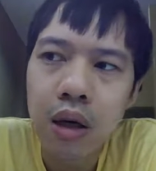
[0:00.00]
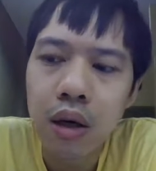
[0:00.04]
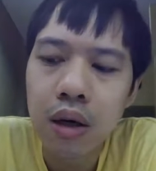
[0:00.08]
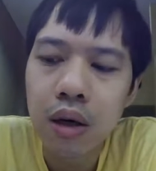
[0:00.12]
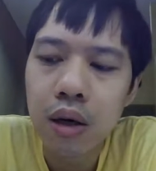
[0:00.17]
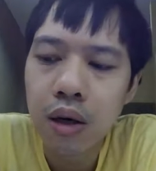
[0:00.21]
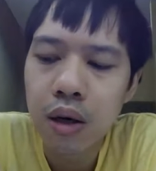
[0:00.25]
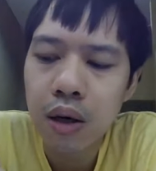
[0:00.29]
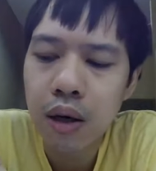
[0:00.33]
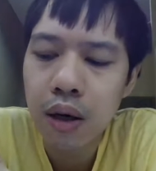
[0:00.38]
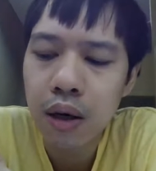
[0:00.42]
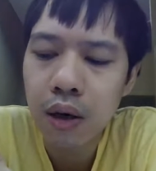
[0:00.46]

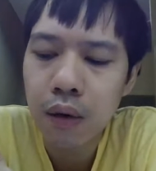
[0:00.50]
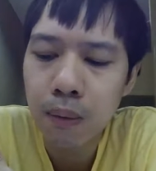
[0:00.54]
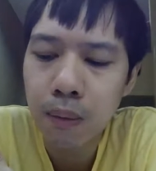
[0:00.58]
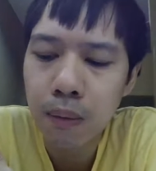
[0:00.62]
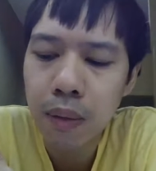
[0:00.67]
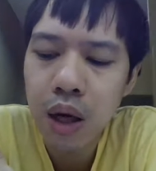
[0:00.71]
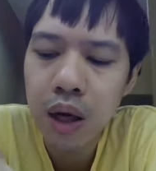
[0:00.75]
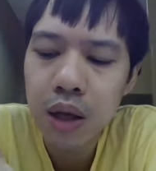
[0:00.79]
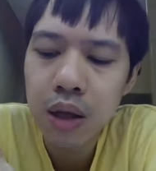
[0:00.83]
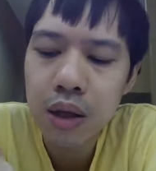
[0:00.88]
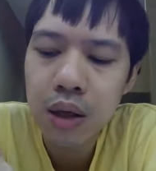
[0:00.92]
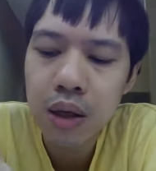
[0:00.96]
Like
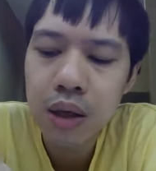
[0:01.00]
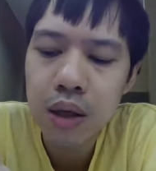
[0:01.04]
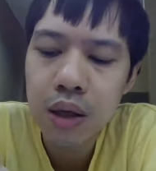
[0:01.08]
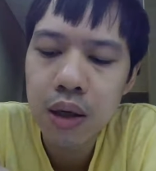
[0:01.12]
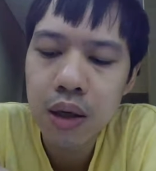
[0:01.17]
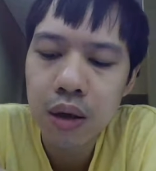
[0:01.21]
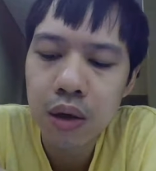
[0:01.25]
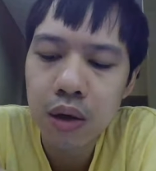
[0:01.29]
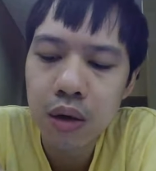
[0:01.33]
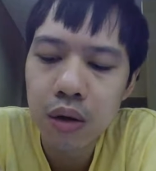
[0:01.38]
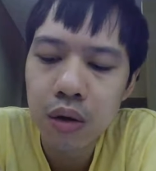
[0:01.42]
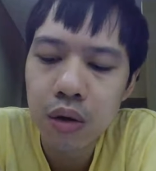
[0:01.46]

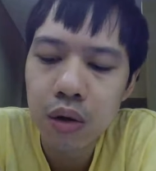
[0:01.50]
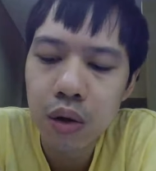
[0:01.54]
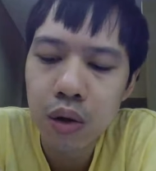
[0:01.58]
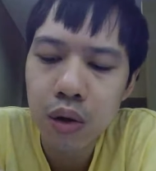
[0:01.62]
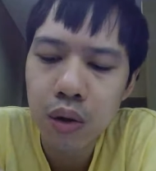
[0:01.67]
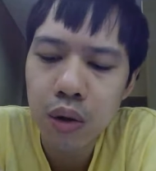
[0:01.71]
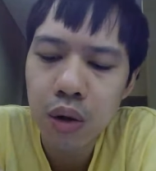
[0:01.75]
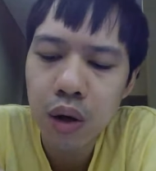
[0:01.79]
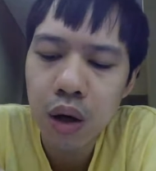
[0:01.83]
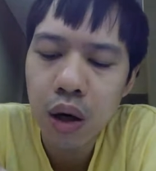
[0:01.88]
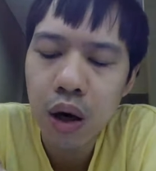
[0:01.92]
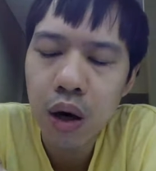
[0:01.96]
money, you,
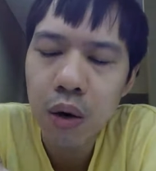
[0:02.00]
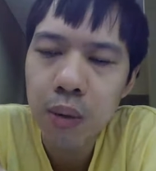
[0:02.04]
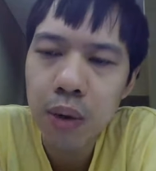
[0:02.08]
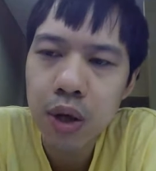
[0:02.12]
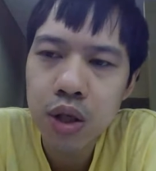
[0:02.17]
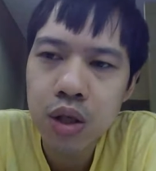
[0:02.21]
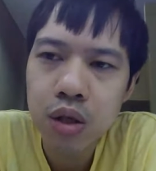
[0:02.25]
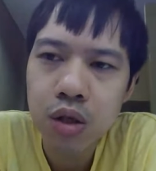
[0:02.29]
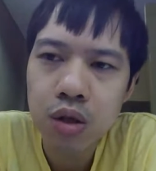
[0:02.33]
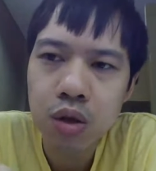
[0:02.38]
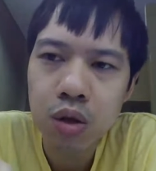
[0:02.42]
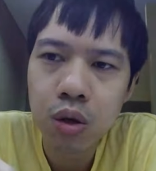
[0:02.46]
how
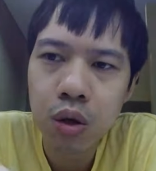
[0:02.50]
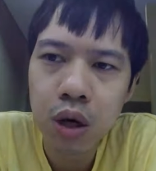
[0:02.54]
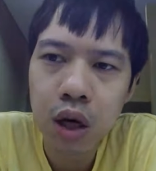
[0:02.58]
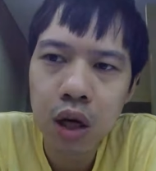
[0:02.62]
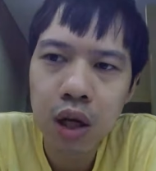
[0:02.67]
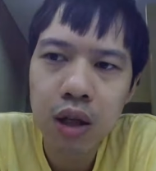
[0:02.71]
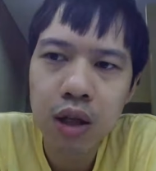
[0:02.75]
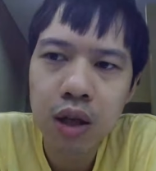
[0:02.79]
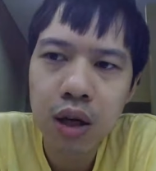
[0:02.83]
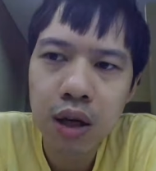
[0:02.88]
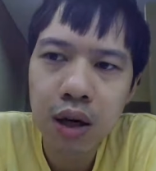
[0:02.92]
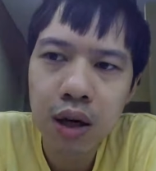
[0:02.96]
much is your
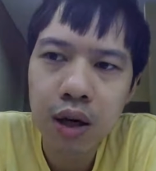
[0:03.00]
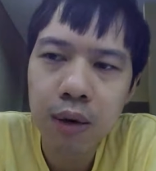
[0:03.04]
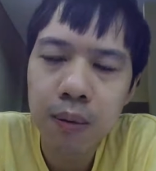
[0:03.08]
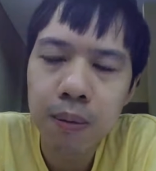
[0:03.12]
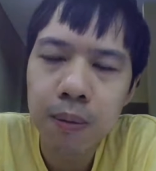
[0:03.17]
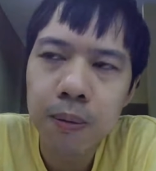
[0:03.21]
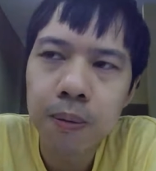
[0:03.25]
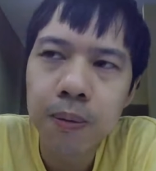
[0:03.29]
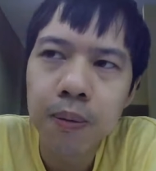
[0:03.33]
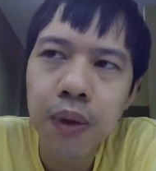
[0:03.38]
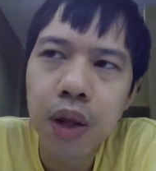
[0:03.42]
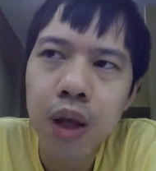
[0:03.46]

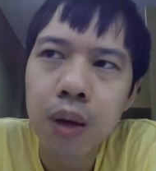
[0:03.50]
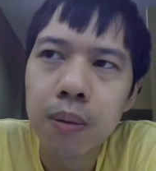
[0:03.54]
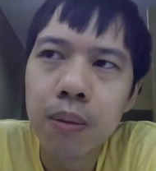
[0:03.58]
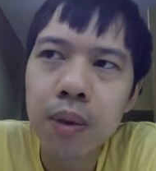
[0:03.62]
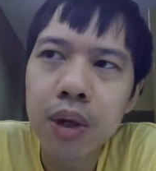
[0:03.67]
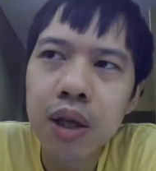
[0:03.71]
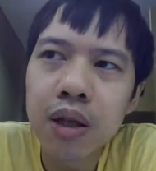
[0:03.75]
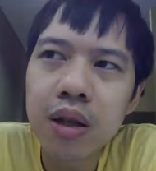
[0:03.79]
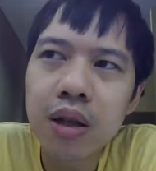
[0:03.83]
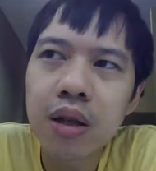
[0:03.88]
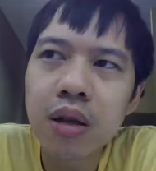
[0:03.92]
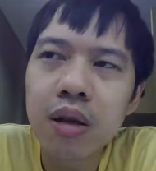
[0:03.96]
income?
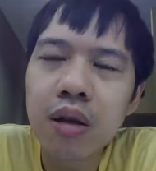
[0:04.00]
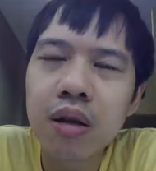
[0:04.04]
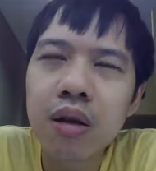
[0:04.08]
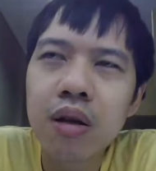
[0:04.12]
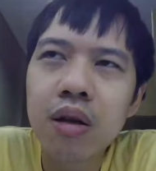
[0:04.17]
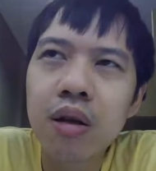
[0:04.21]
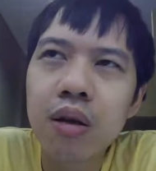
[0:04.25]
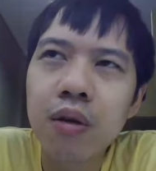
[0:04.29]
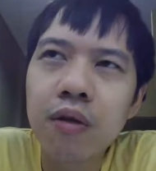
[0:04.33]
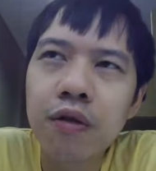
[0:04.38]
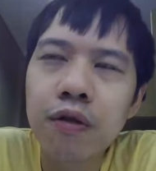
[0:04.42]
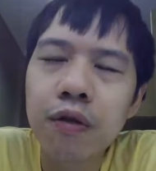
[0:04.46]
But
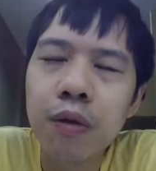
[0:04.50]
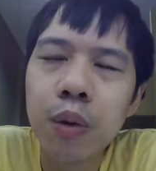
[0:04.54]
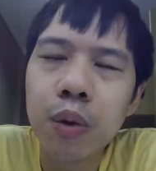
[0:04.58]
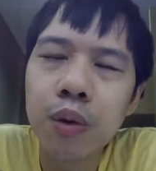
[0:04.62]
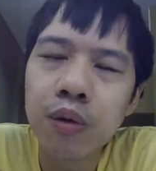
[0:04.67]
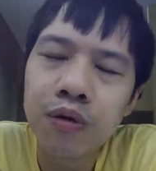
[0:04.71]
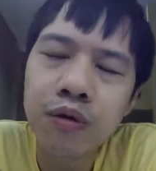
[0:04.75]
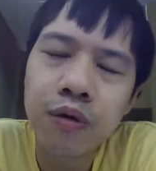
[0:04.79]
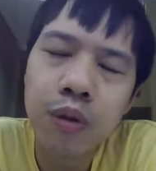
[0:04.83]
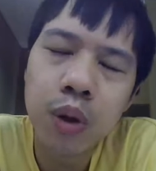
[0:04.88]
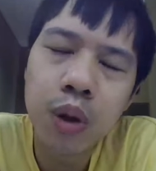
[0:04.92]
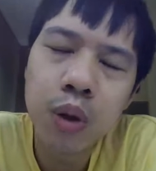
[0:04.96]

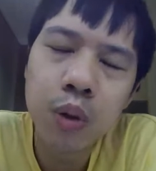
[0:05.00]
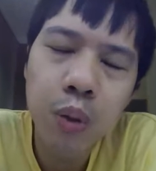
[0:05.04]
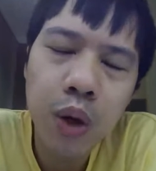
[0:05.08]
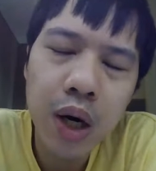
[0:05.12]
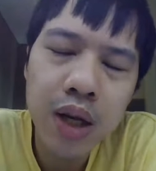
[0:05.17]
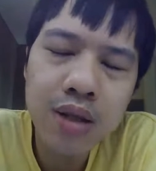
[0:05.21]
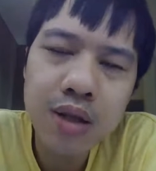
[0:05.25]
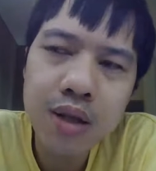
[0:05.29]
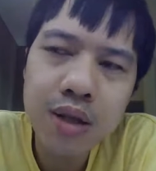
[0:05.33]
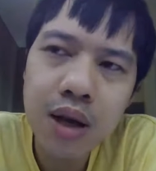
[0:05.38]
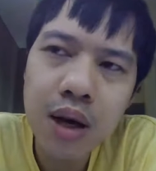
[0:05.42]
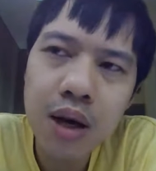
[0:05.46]
in
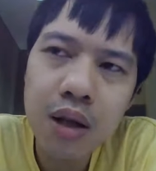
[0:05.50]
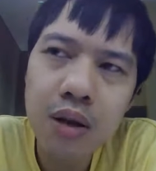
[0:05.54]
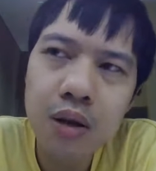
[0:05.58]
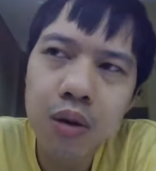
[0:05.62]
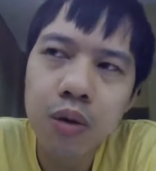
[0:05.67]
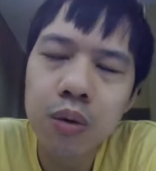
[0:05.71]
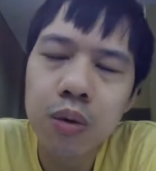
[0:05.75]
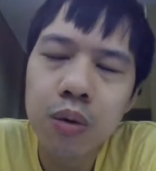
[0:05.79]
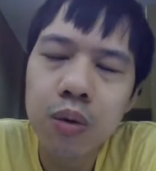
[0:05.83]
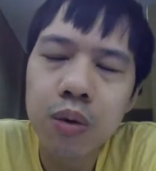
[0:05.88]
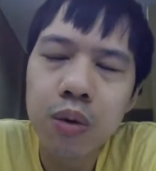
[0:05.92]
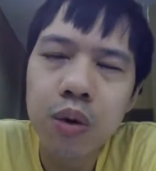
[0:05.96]
one side,
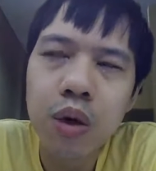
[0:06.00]
you,